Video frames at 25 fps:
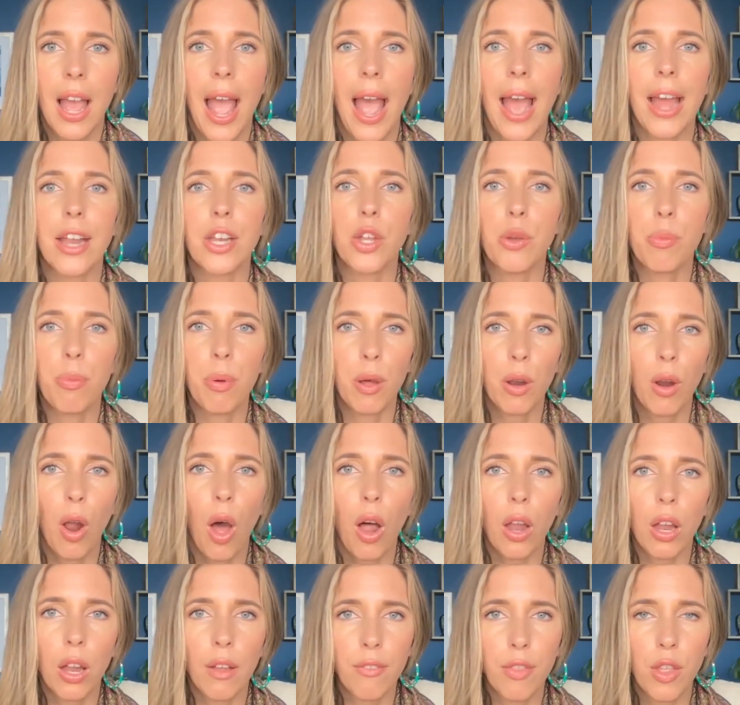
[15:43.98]
And you put
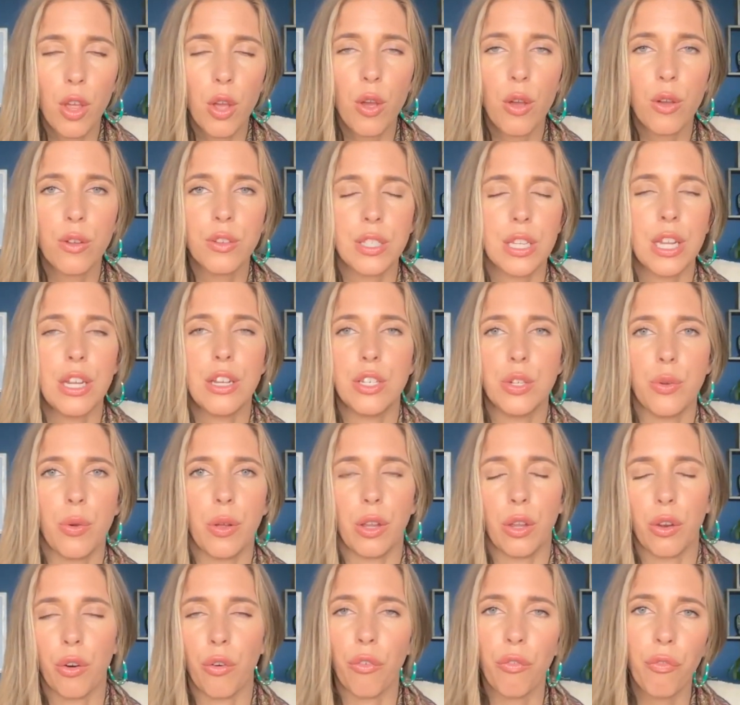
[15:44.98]
all of those into
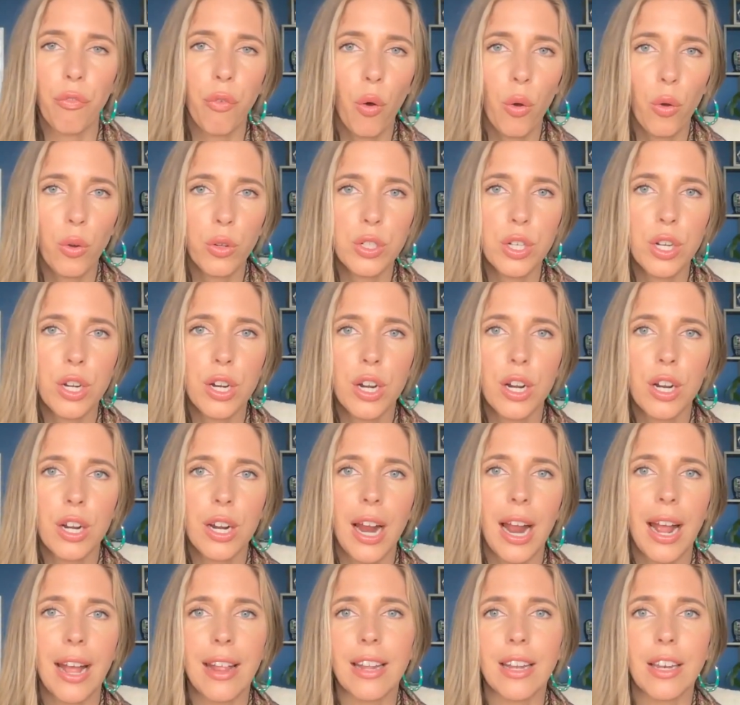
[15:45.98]
a little
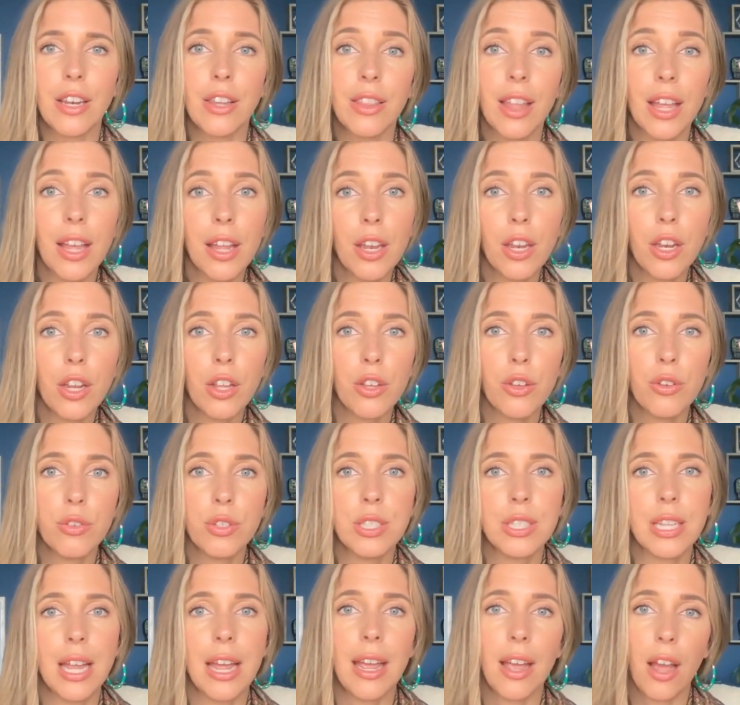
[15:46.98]
folder, and then you
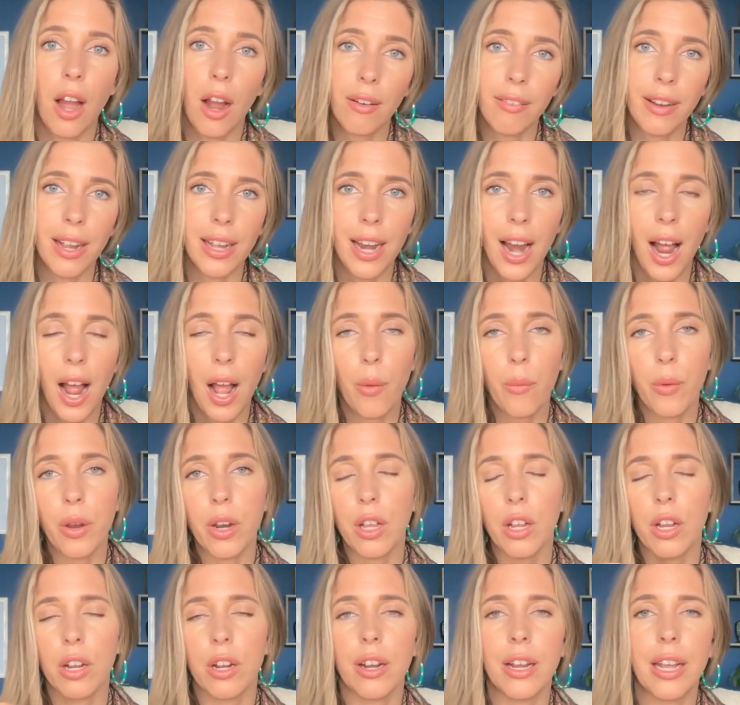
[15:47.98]
say, all right, I want
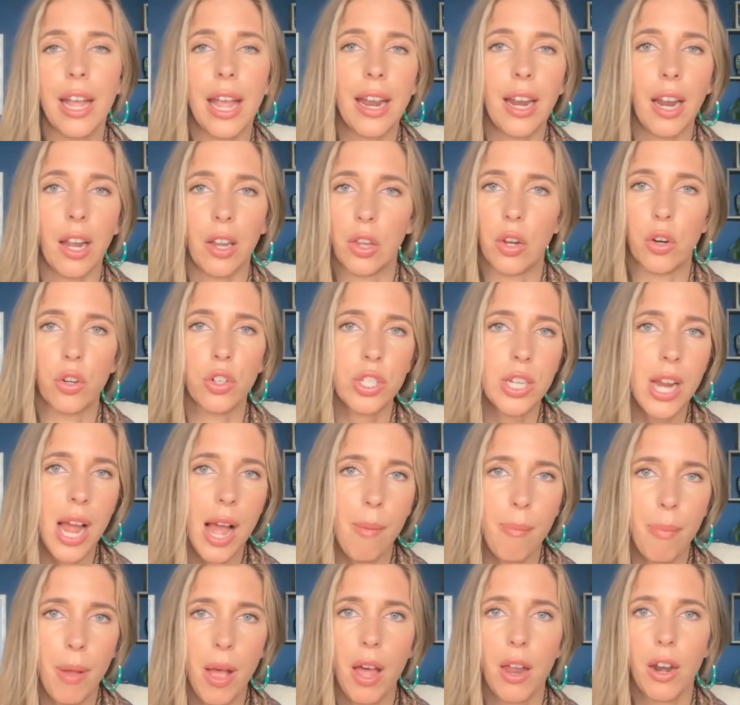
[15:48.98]
to create a little
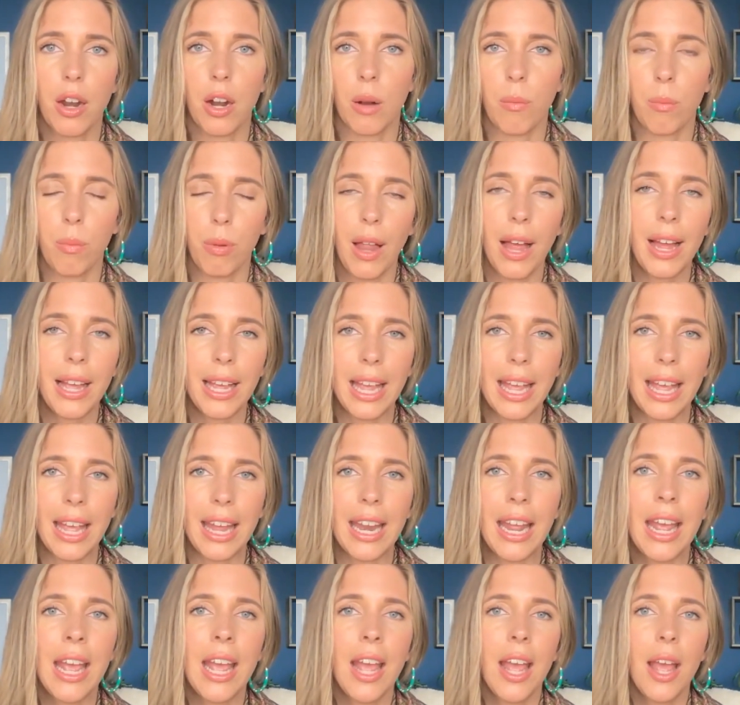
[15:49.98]
chatbot or
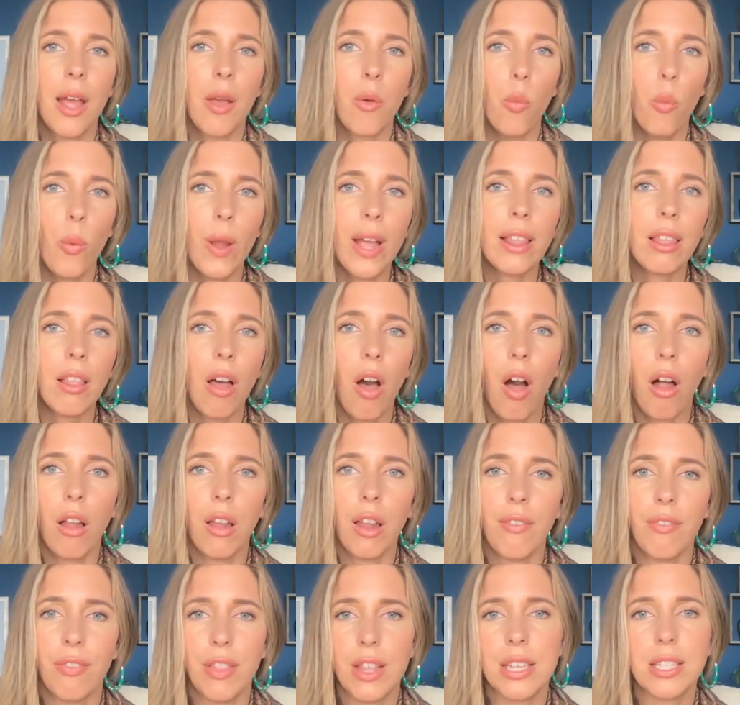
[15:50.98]
plugin with
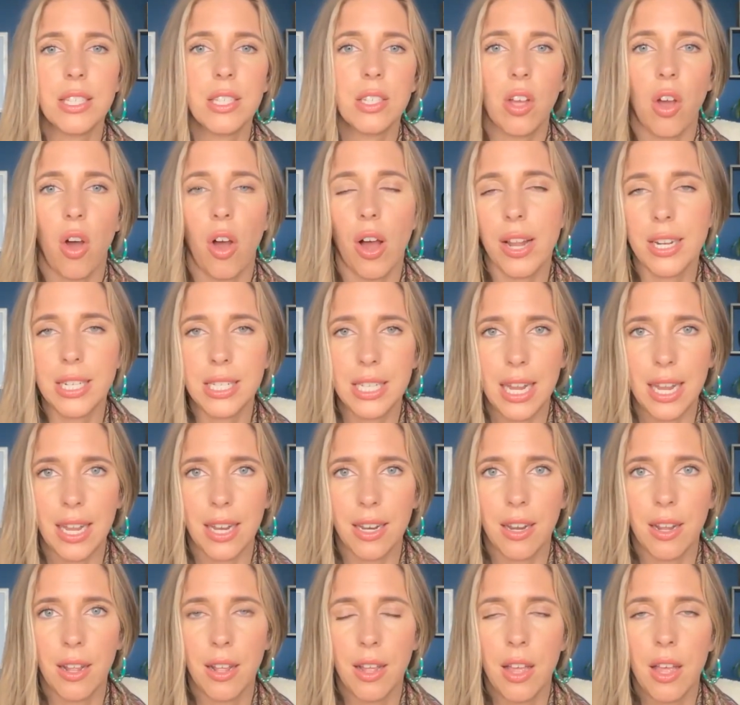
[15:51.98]
all of this content.
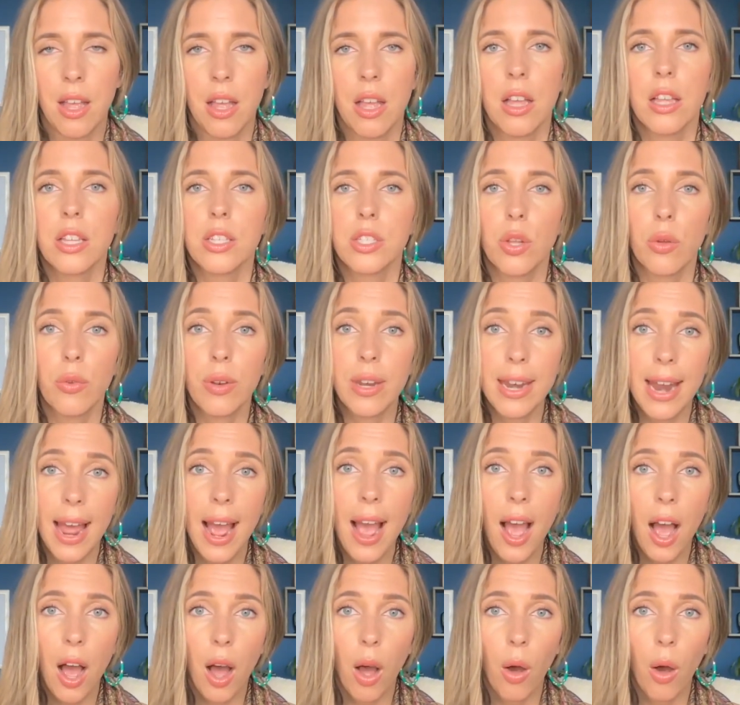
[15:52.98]
So now